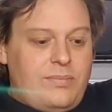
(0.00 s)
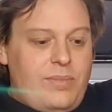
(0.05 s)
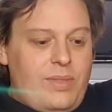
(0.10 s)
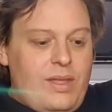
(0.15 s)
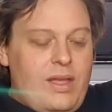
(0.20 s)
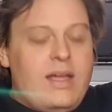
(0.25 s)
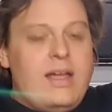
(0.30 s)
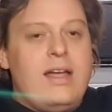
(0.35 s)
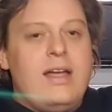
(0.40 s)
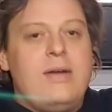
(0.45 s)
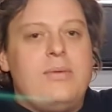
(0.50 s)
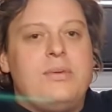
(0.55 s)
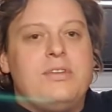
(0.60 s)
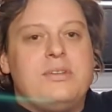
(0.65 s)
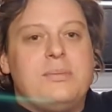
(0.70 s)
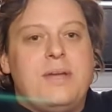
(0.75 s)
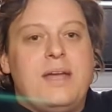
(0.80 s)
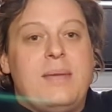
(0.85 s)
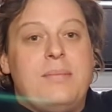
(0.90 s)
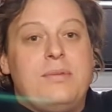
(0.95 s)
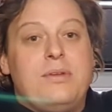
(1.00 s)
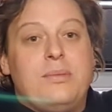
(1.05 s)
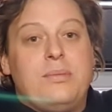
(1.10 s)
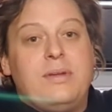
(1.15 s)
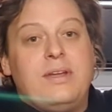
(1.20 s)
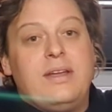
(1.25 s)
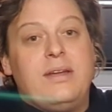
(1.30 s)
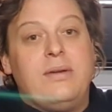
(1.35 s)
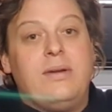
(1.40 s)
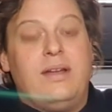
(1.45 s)
It was a
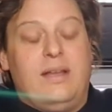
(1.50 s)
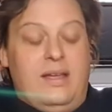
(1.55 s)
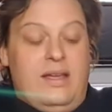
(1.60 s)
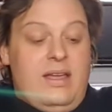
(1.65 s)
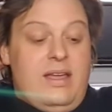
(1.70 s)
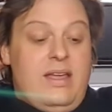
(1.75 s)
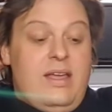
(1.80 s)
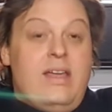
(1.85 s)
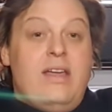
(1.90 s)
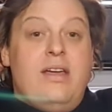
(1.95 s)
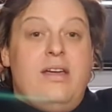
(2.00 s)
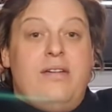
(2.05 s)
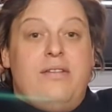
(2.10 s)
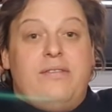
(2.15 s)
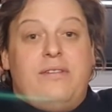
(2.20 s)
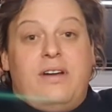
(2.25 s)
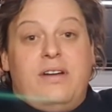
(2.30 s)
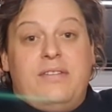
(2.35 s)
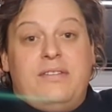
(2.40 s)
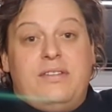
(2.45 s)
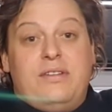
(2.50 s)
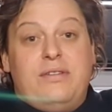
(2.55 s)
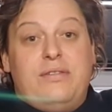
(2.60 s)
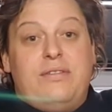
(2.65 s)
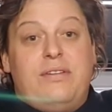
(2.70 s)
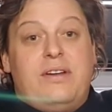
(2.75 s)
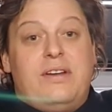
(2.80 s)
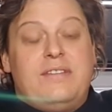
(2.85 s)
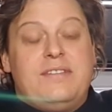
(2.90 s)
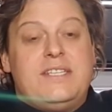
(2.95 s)
BMW
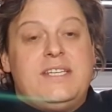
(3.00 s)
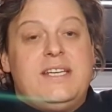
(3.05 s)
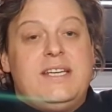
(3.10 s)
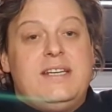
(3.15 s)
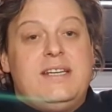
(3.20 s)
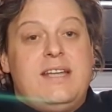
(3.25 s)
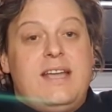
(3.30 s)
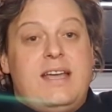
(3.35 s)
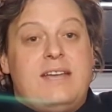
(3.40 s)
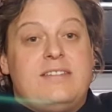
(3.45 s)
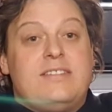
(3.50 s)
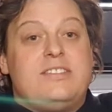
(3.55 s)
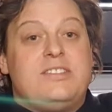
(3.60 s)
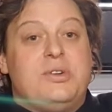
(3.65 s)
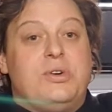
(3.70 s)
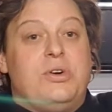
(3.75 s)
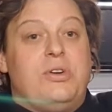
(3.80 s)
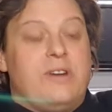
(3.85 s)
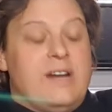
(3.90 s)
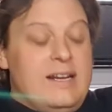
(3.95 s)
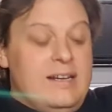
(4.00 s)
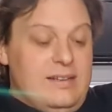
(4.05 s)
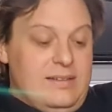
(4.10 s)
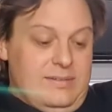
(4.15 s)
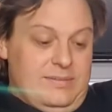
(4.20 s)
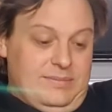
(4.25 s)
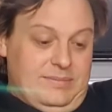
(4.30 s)
525 TDS Touring